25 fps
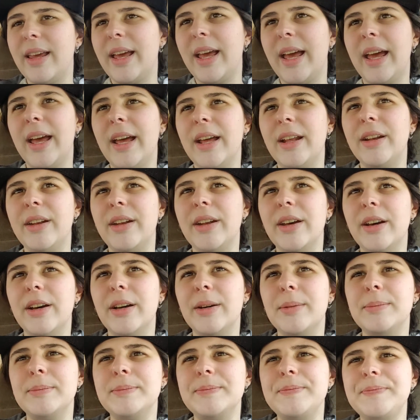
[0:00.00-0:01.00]
And
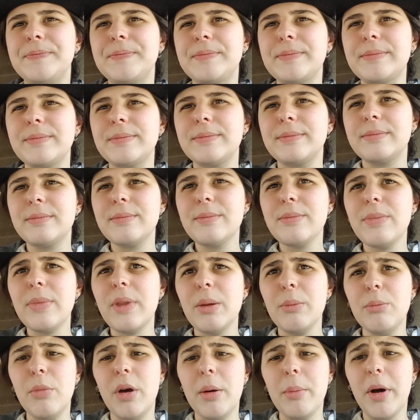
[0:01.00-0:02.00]

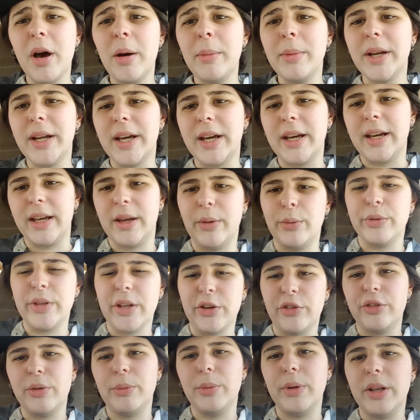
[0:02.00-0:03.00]
my mom and I, it was
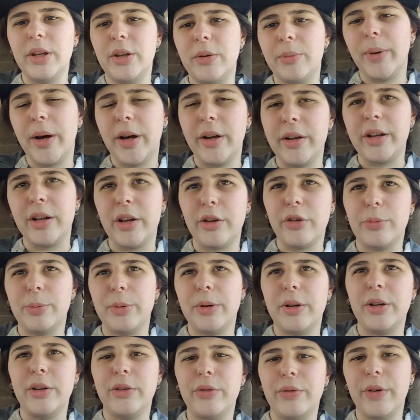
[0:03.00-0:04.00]
actually a really good bonding
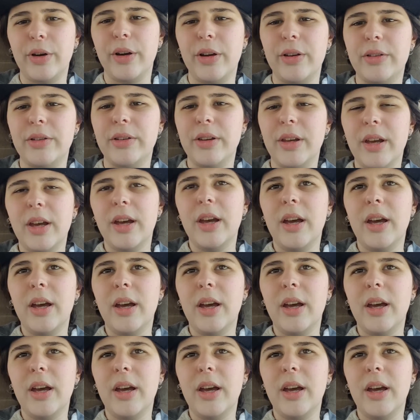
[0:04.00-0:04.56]
experience for us.